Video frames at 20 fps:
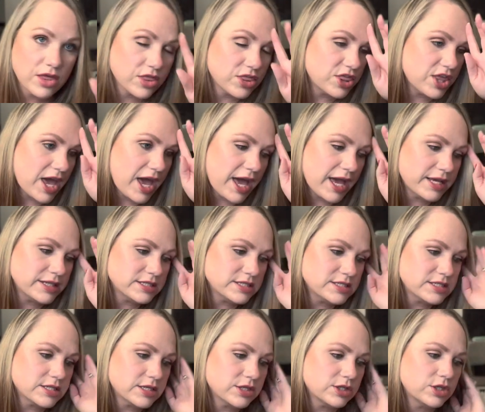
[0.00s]
that,
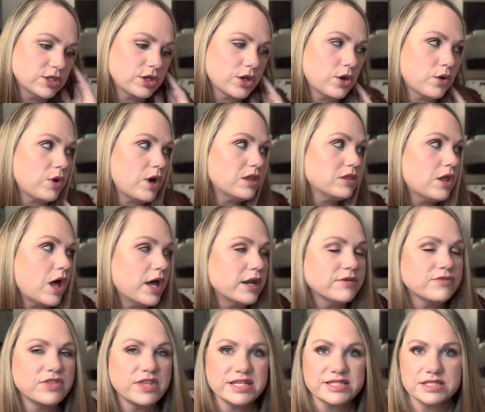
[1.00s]
you know, a lot
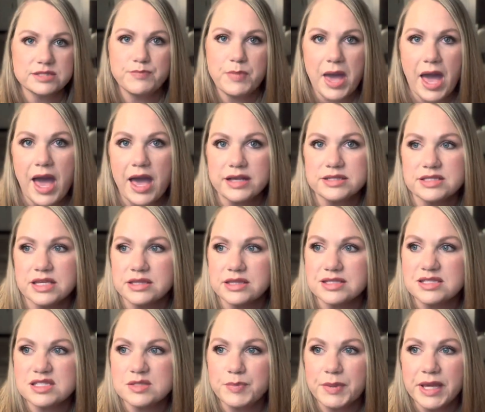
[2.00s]
of these bags, like the
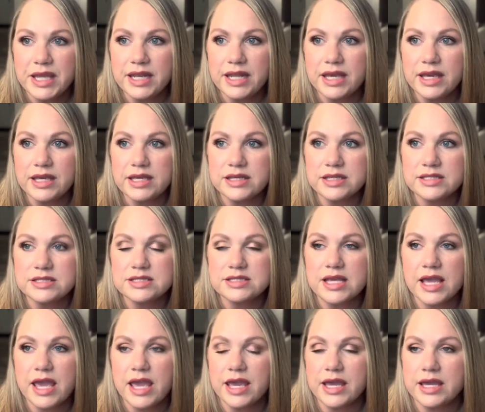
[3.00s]
Speedies
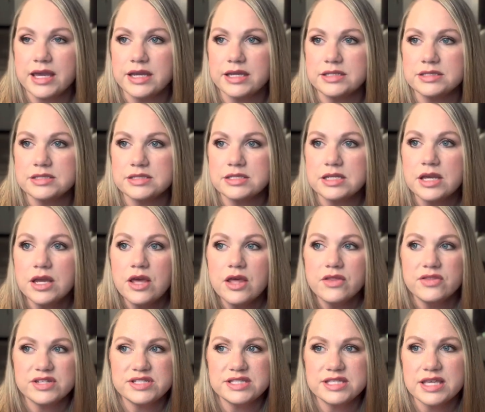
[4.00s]
and
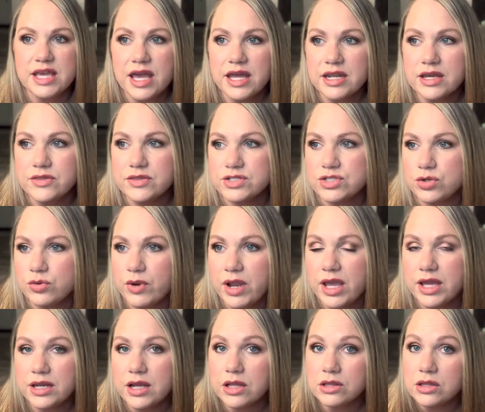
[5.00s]
the Sienna, the
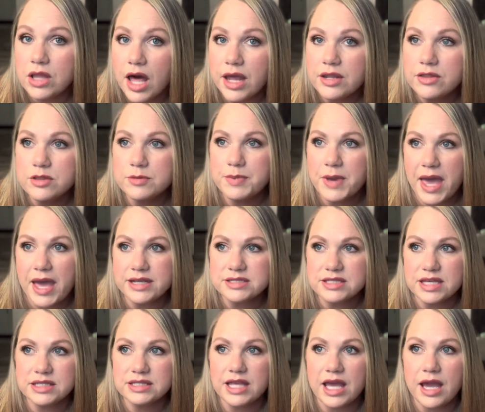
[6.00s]
Turenne, a lot of the bags
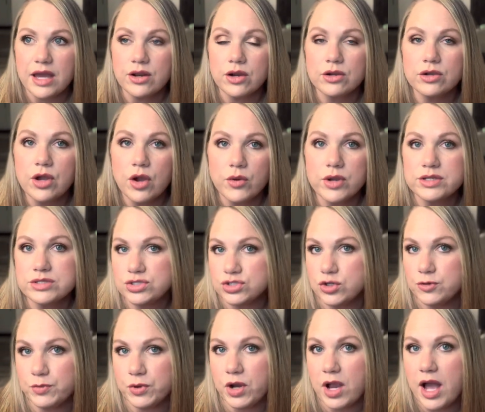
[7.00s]
like that are going
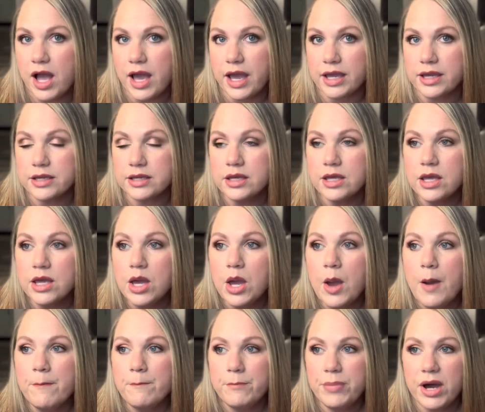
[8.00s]
super high.
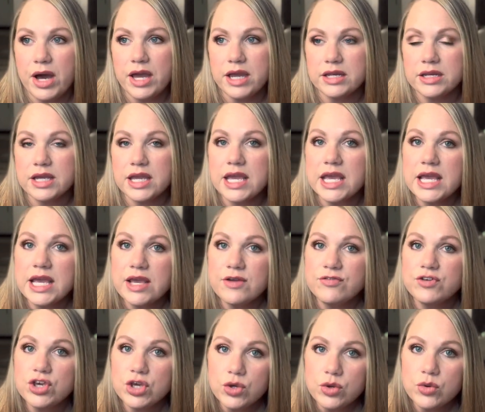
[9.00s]
But
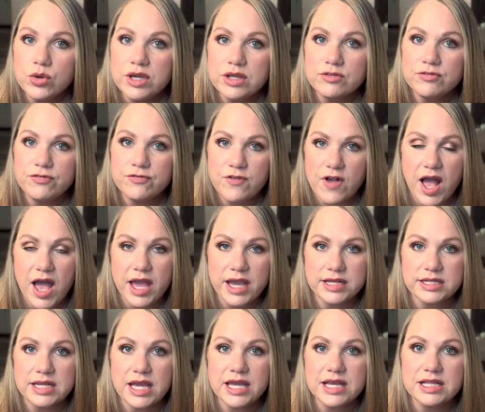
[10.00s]
if you can
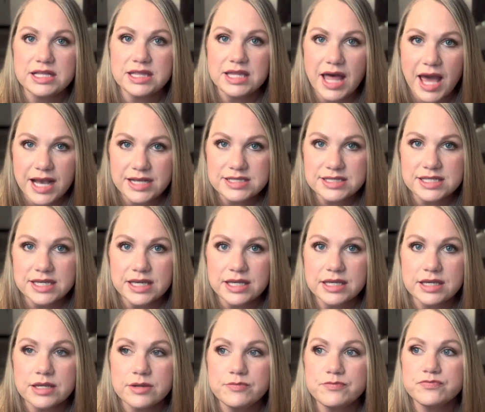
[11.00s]
find a
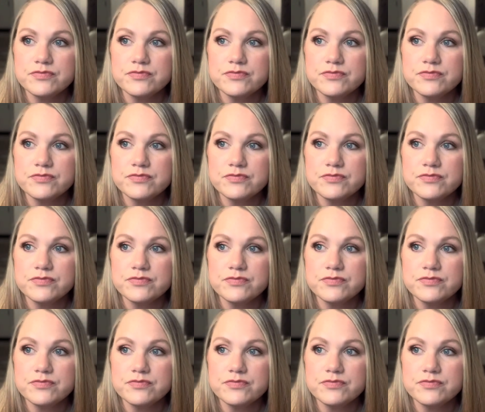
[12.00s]
classic,